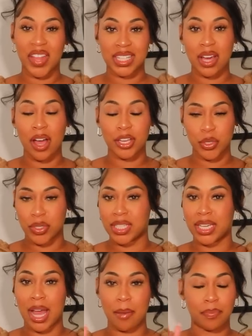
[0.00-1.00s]
That's how I used
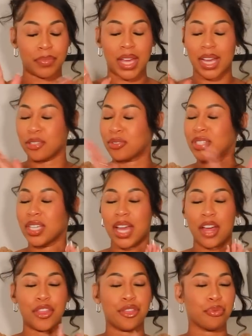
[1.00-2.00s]
to
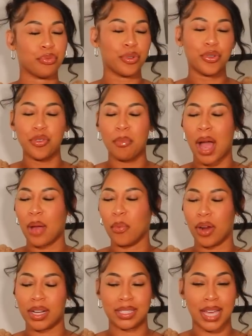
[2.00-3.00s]
get through
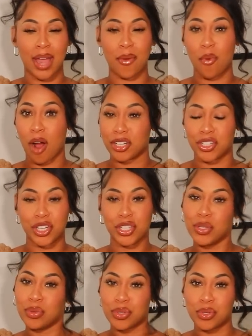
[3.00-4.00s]
my workday, watching
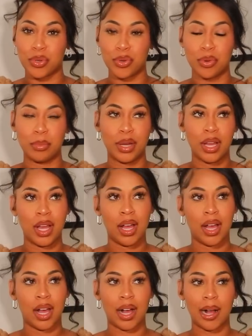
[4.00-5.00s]
YouTube.
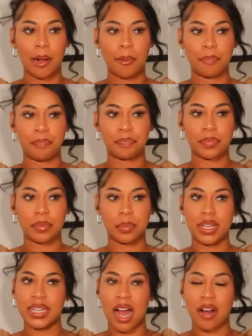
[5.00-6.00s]

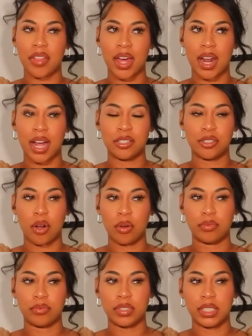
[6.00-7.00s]
But now that I
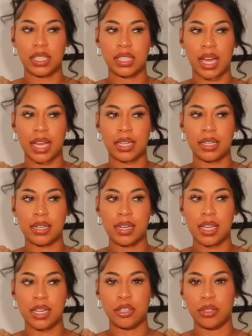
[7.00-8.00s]
don't really like
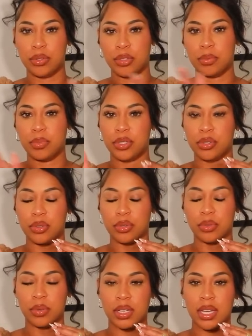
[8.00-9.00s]
need YouTube
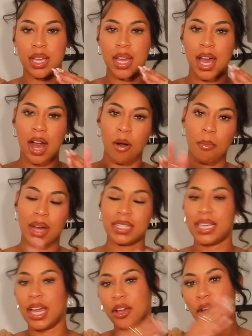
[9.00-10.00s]
to help my
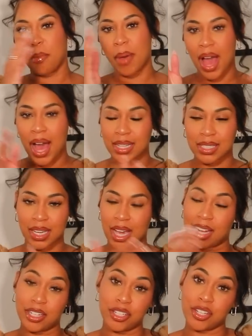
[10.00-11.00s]
day go past, I
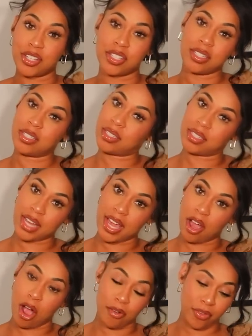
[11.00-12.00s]
kind of just
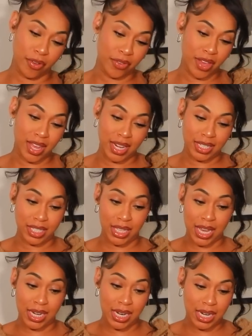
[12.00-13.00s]
stay off of it until
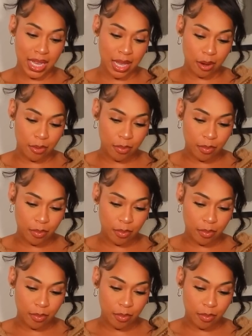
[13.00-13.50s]
I need it.